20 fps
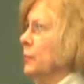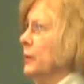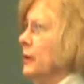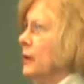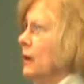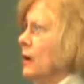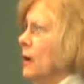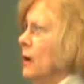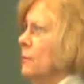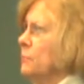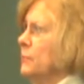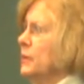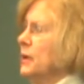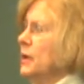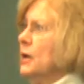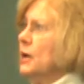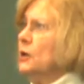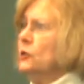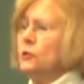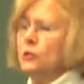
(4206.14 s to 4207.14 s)
but um,
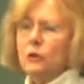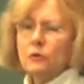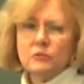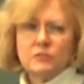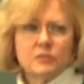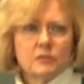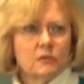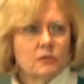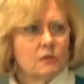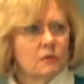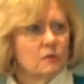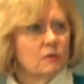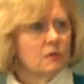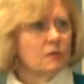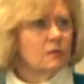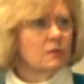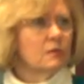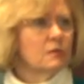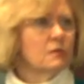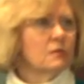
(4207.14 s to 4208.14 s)
you know, it's
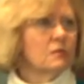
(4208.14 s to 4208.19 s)
included the